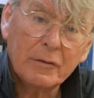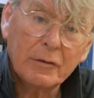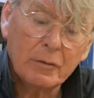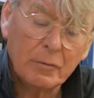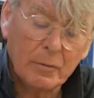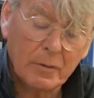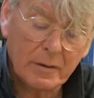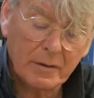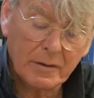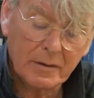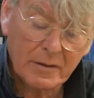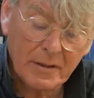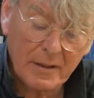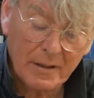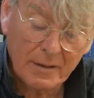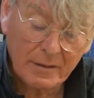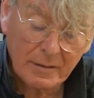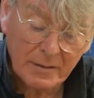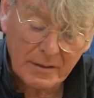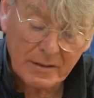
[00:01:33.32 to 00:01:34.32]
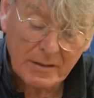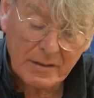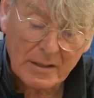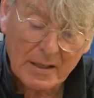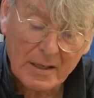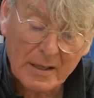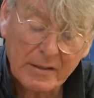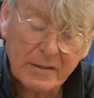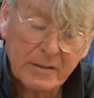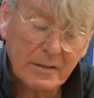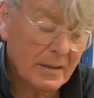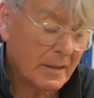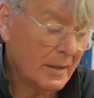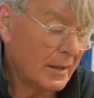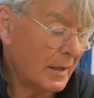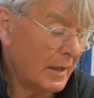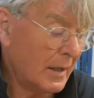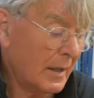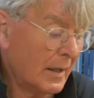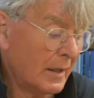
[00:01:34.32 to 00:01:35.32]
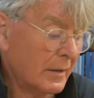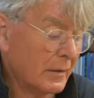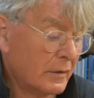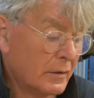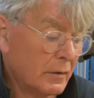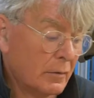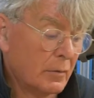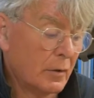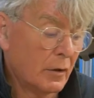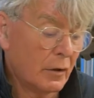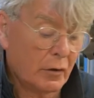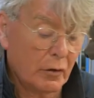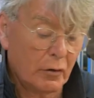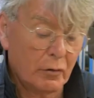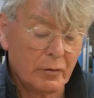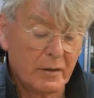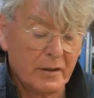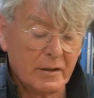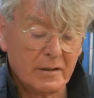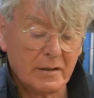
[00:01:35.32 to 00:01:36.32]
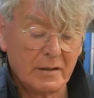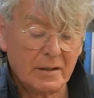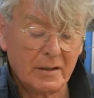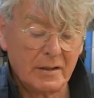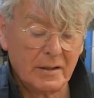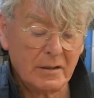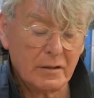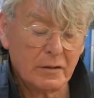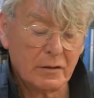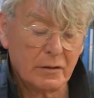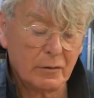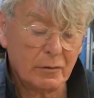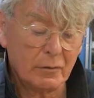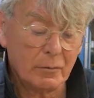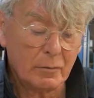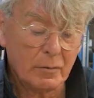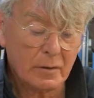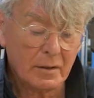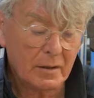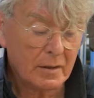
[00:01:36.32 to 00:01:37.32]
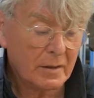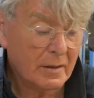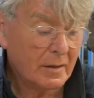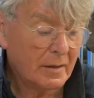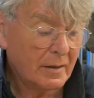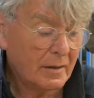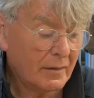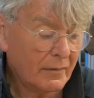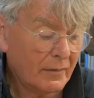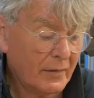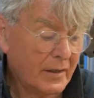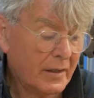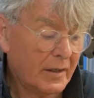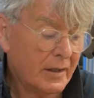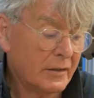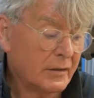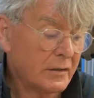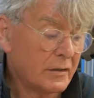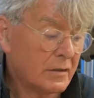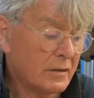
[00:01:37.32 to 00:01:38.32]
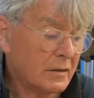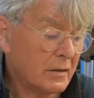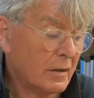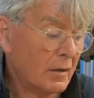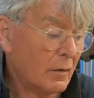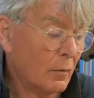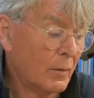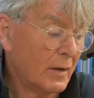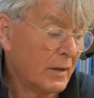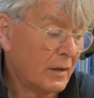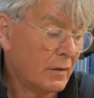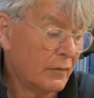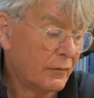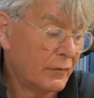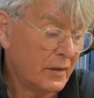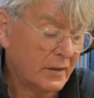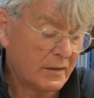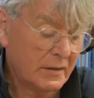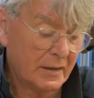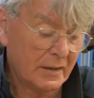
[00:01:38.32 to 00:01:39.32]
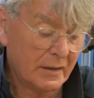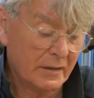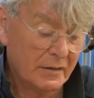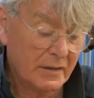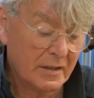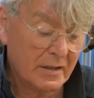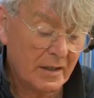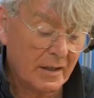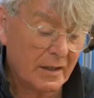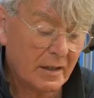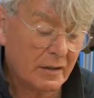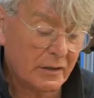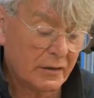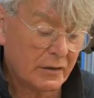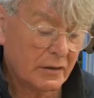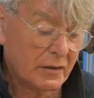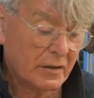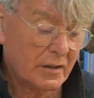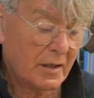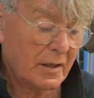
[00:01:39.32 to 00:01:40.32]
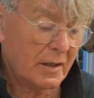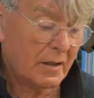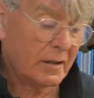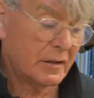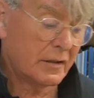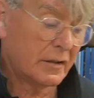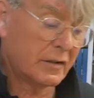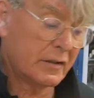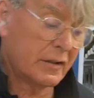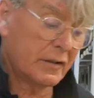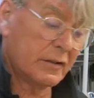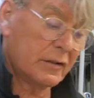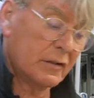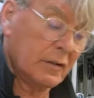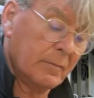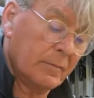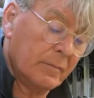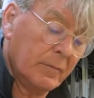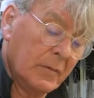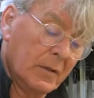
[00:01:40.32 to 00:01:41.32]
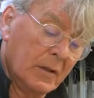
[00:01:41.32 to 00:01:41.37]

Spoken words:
to take this last and to grow it into its width fittings, the English system